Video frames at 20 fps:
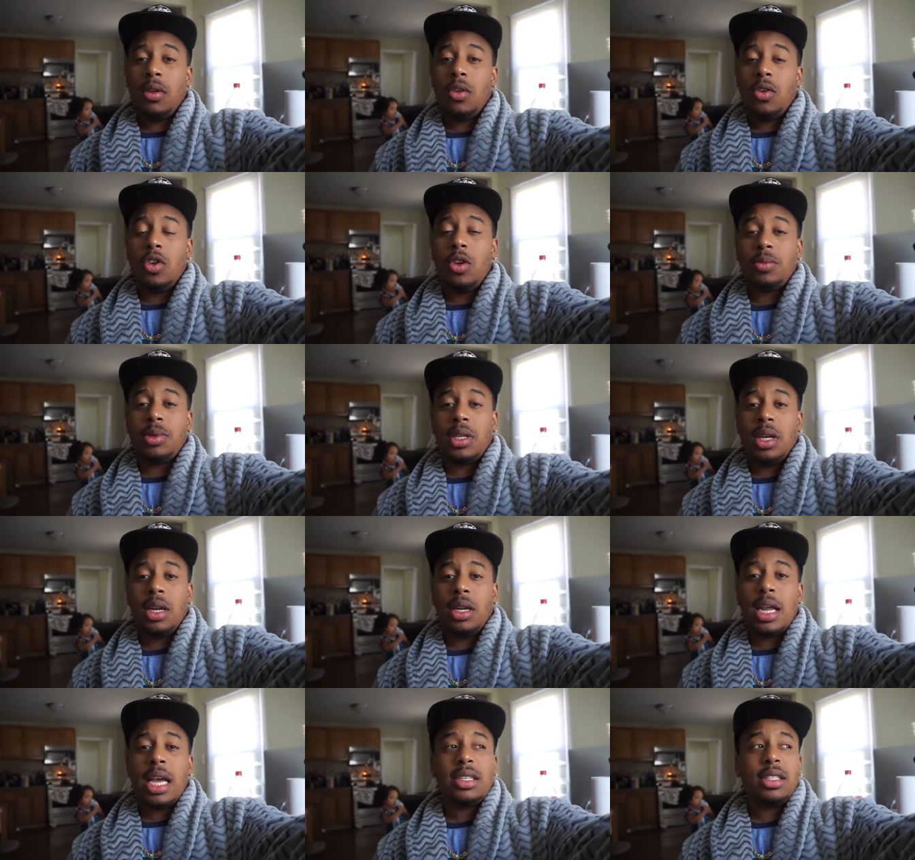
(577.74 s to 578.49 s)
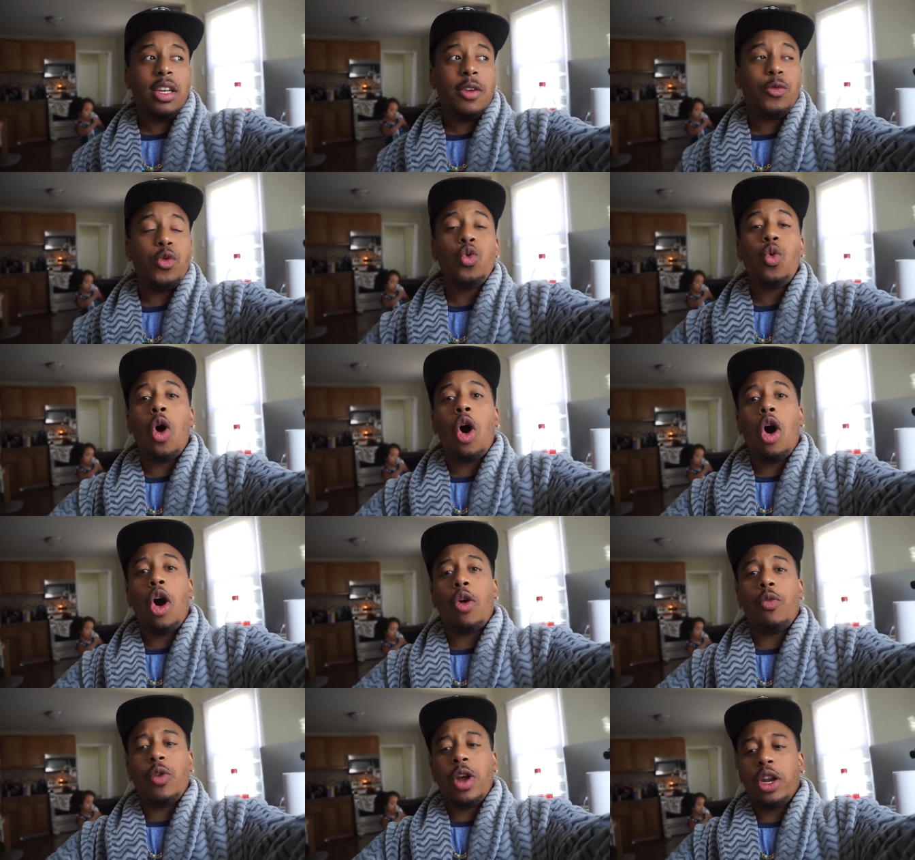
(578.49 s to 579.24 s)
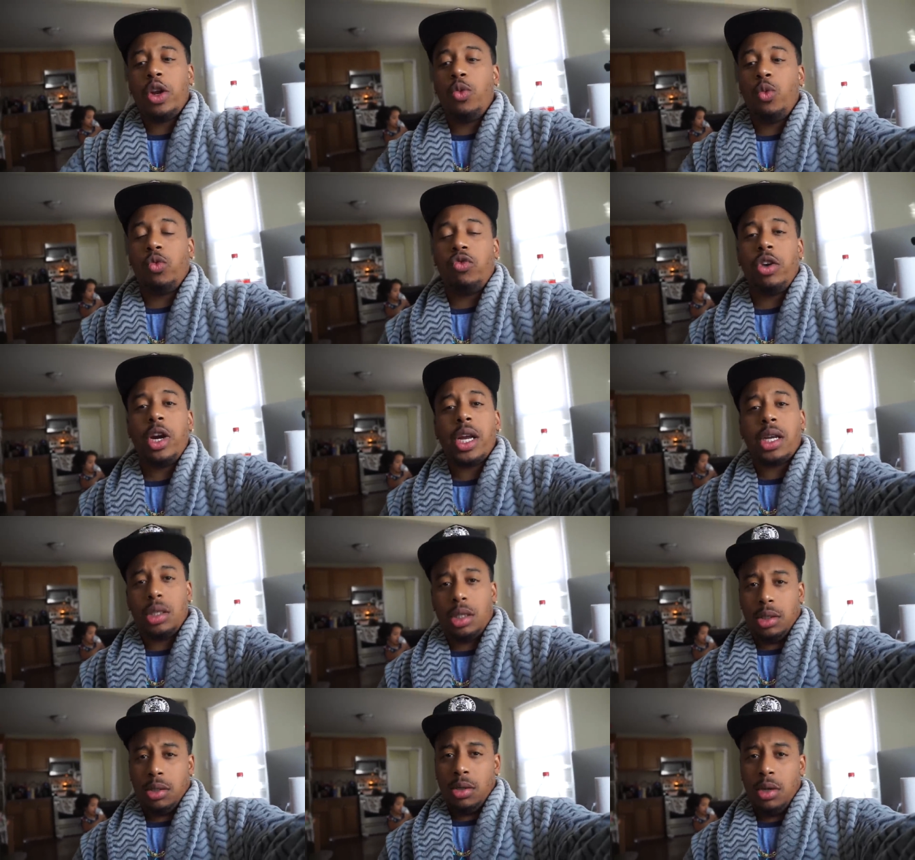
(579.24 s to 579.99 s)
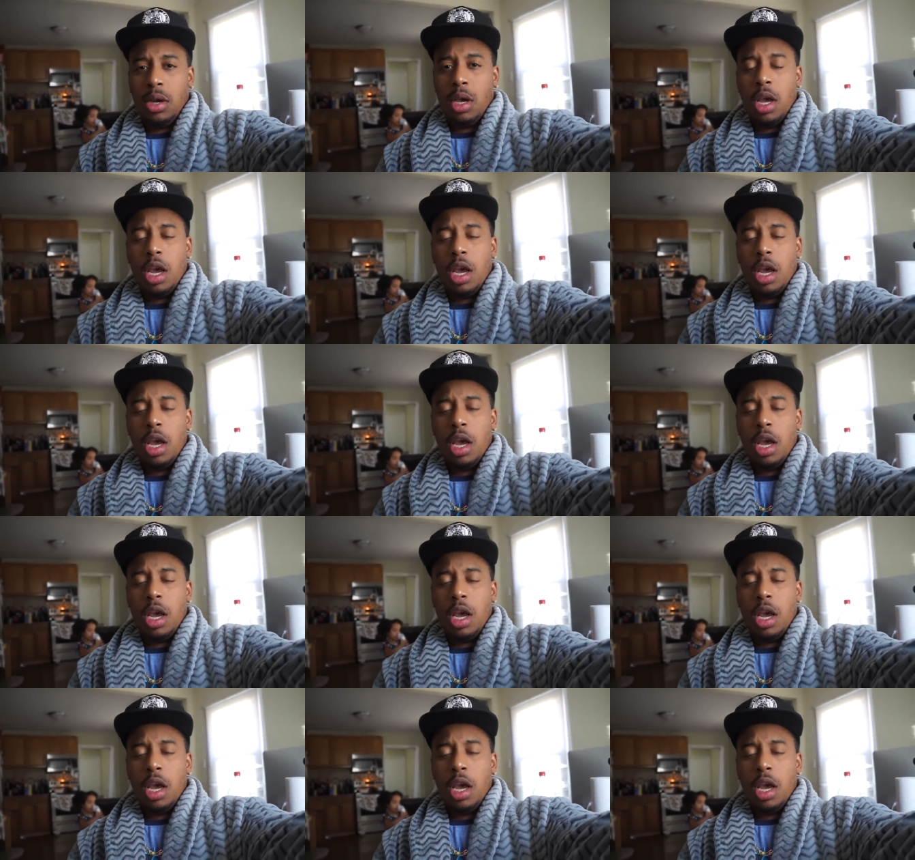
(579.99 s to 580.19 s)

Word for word: You know what I'm saying? That's if you already rich.